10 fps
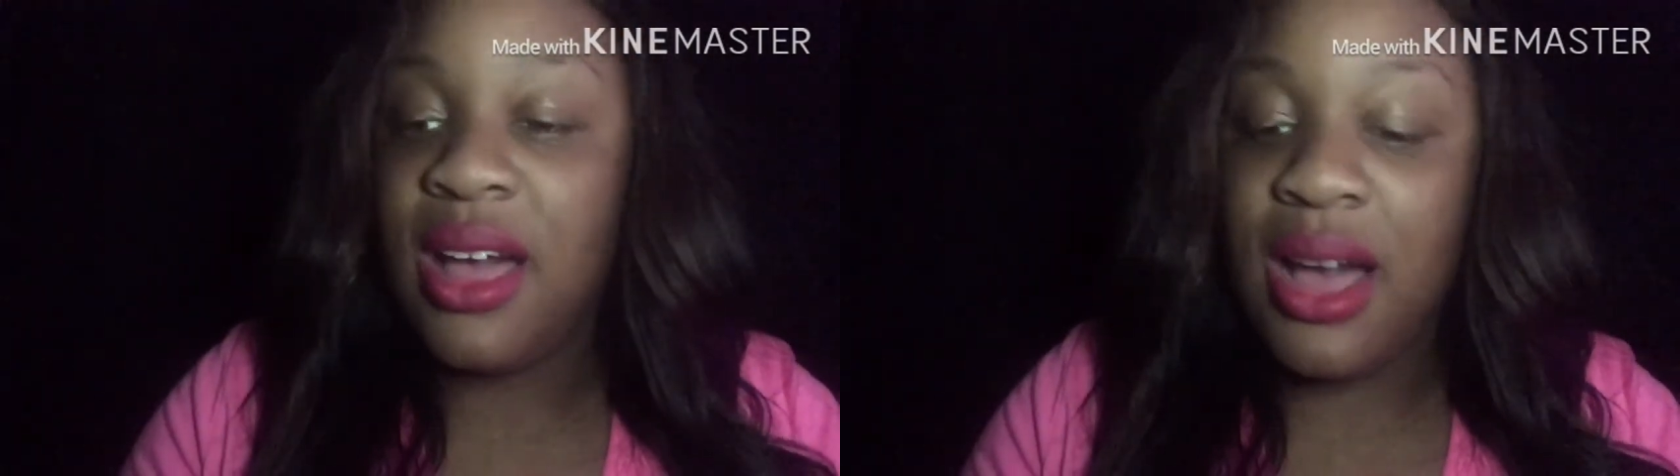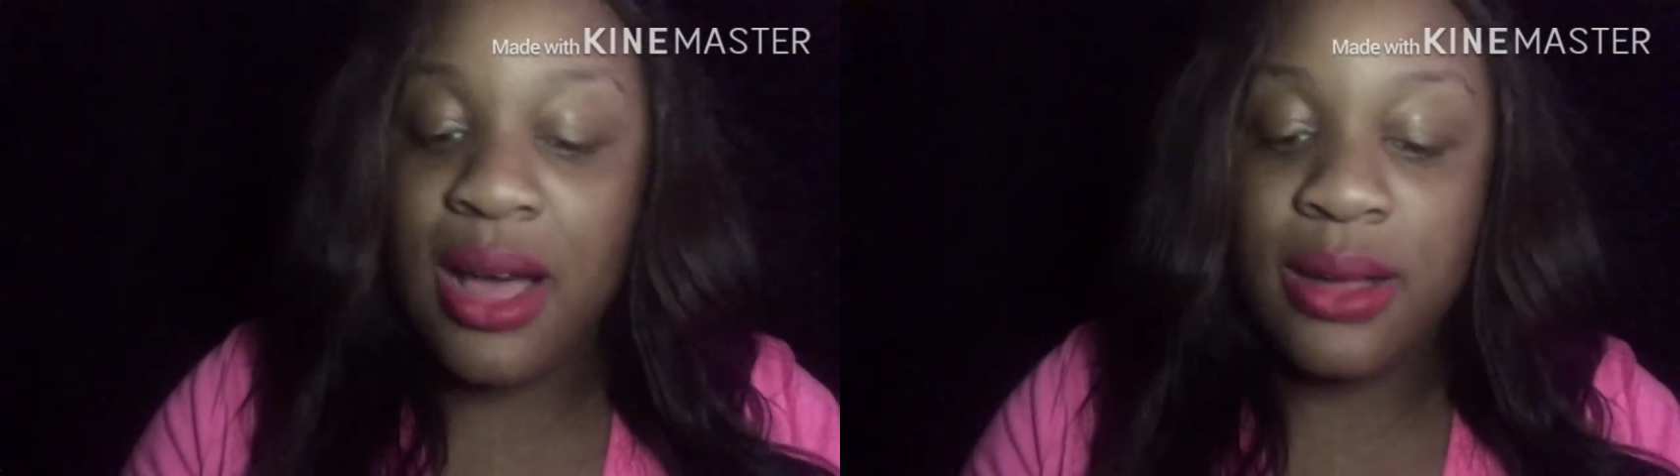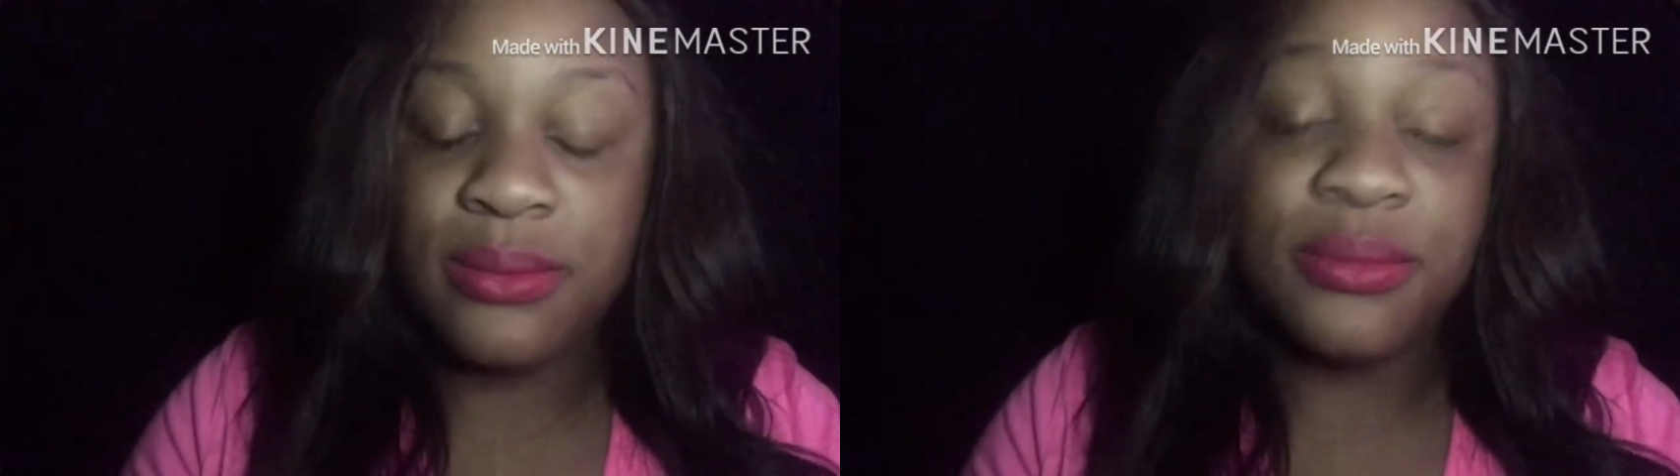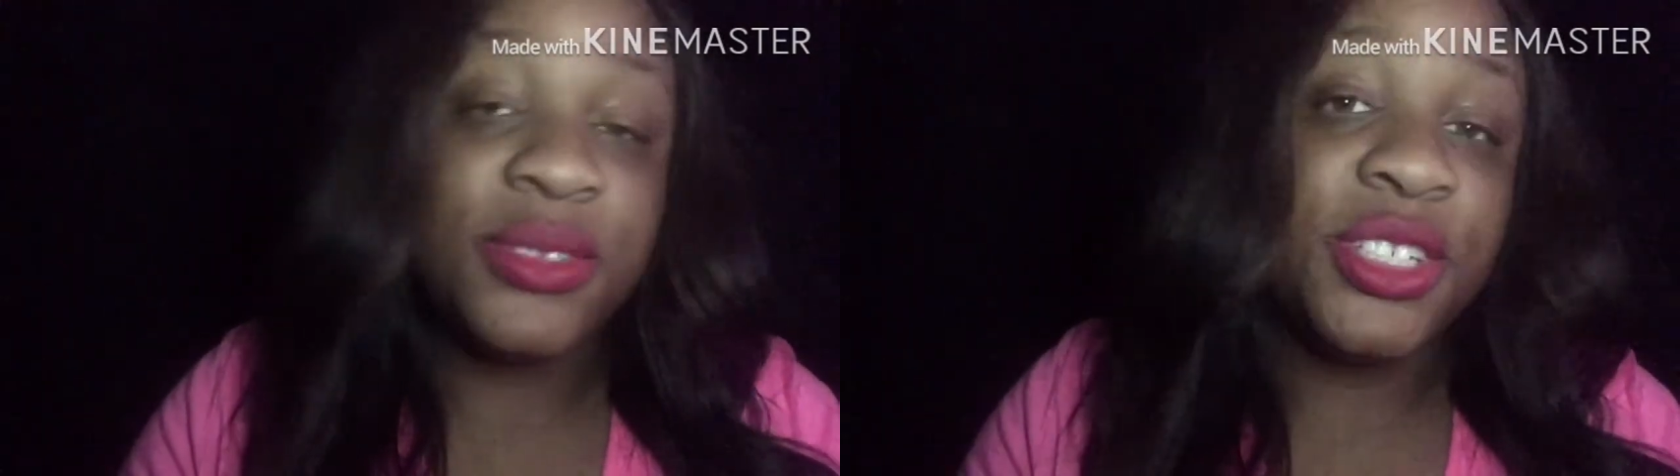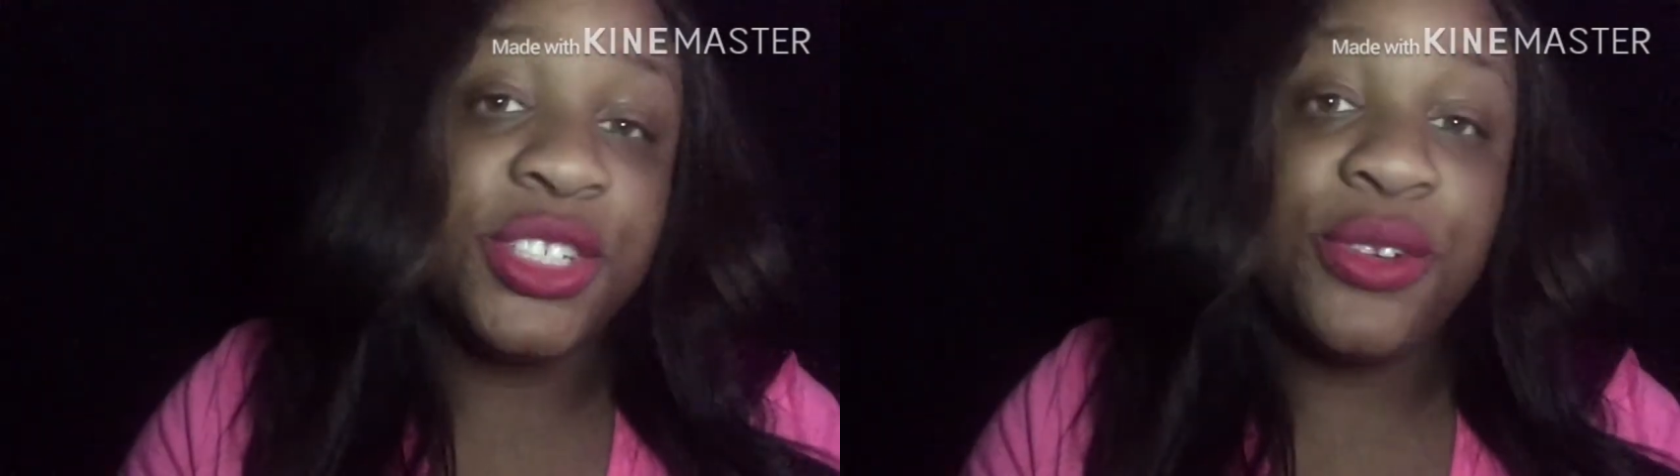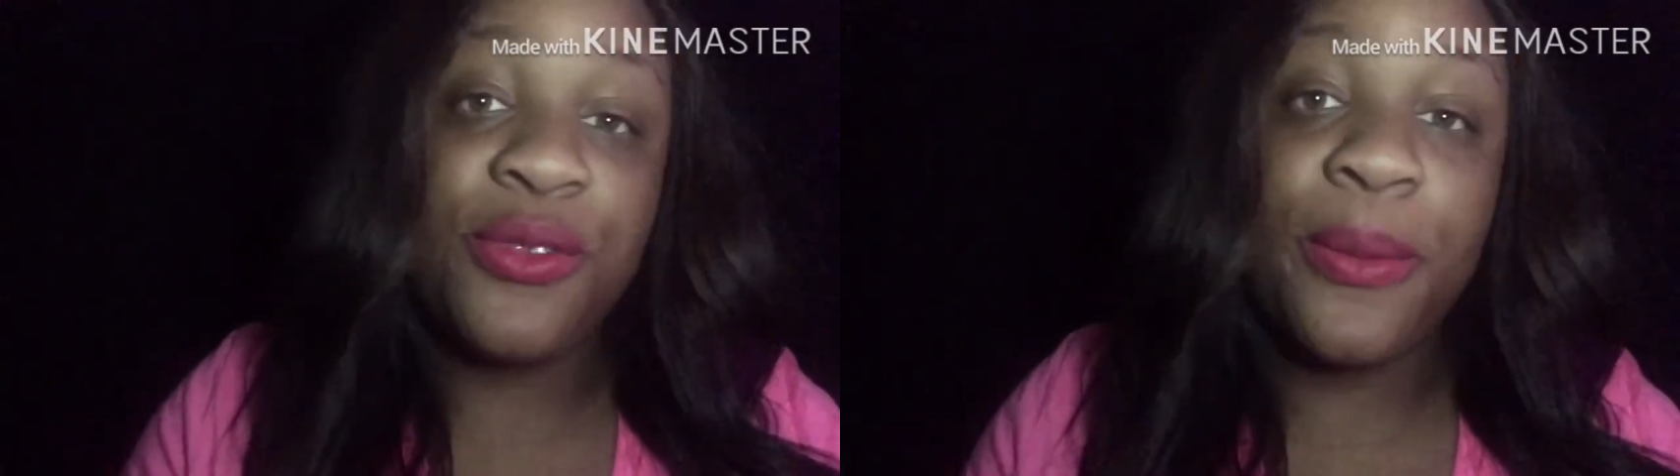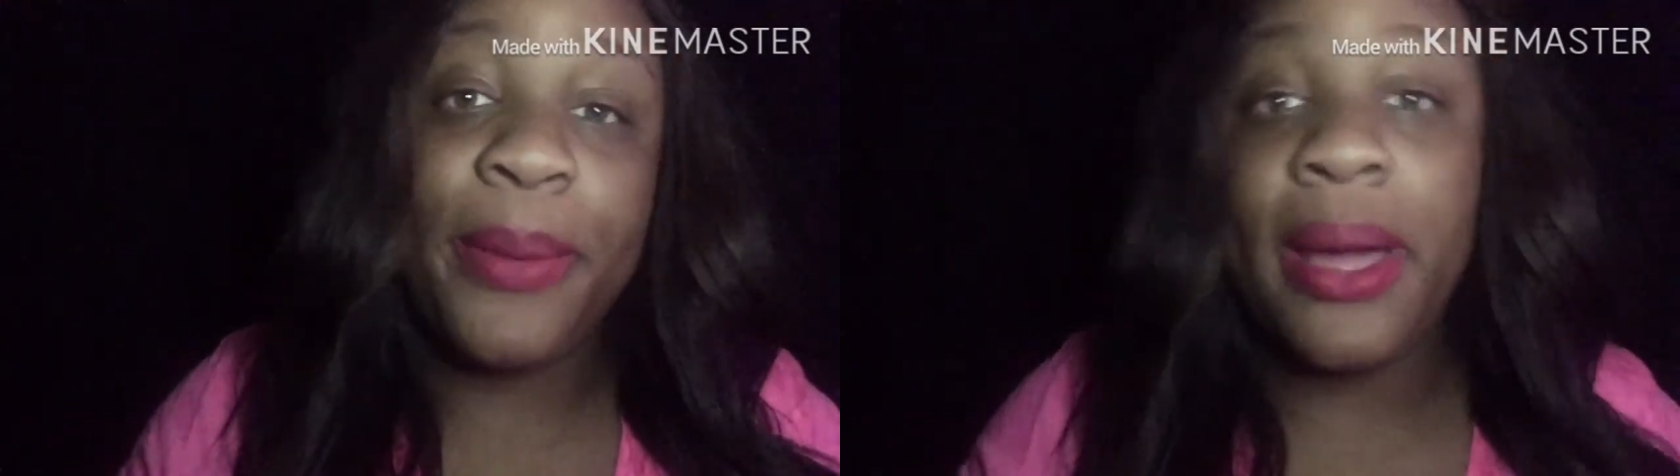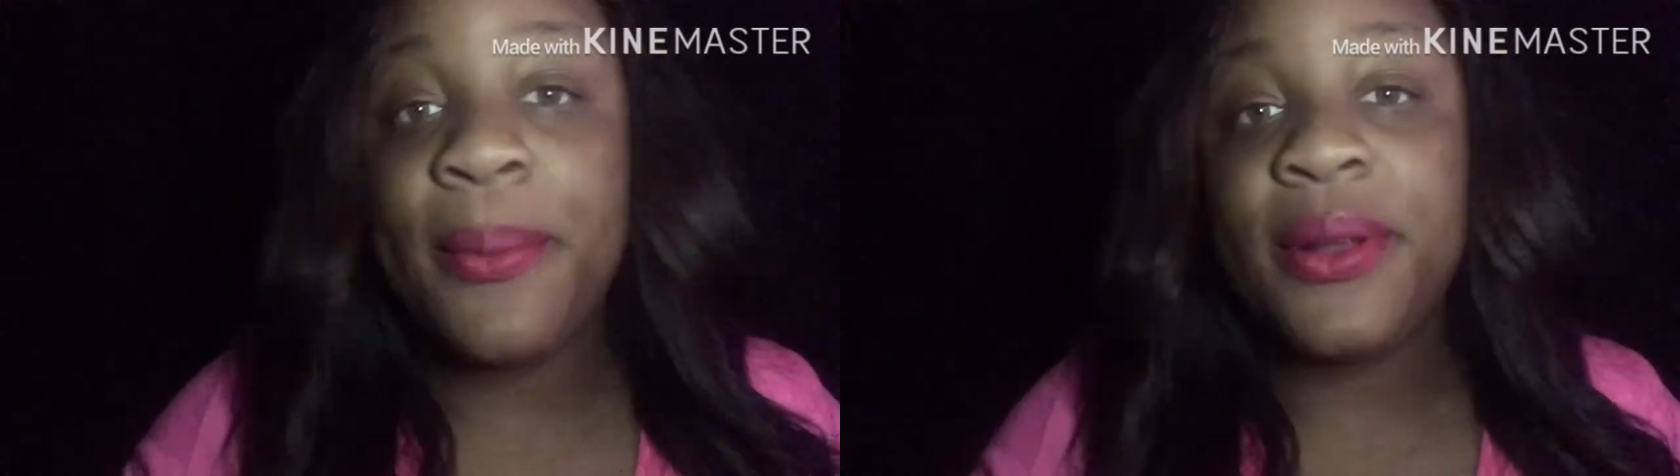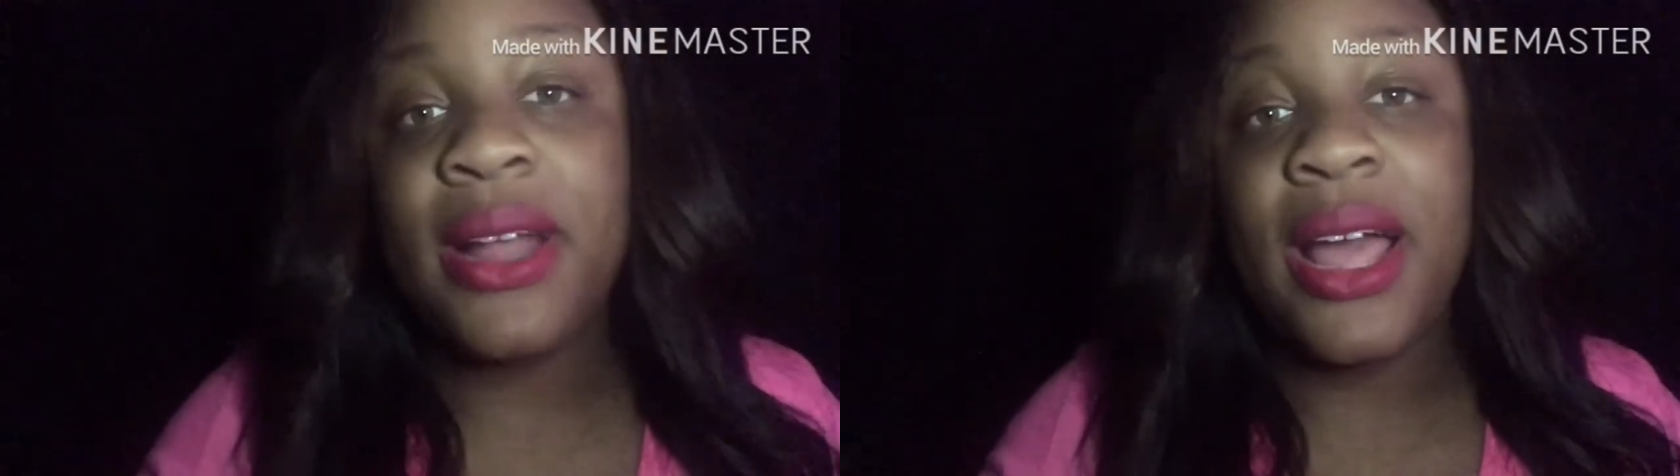you can do for pamper